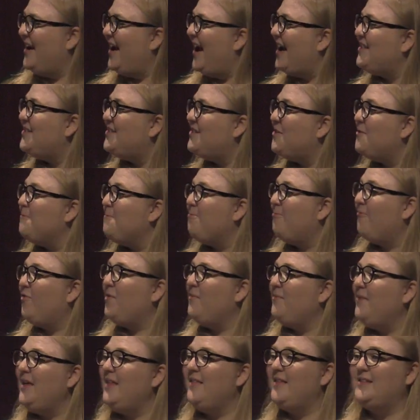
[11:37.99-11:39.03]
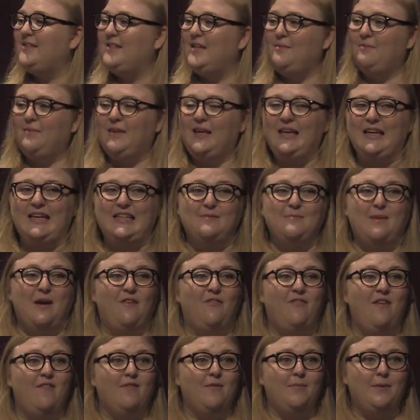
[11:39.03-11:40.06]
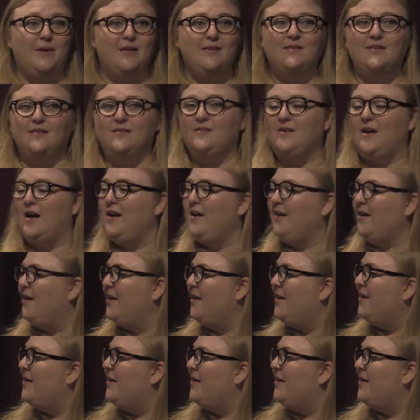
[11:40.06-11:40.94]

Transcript: And so for me, the Team Link is my favorite place to start.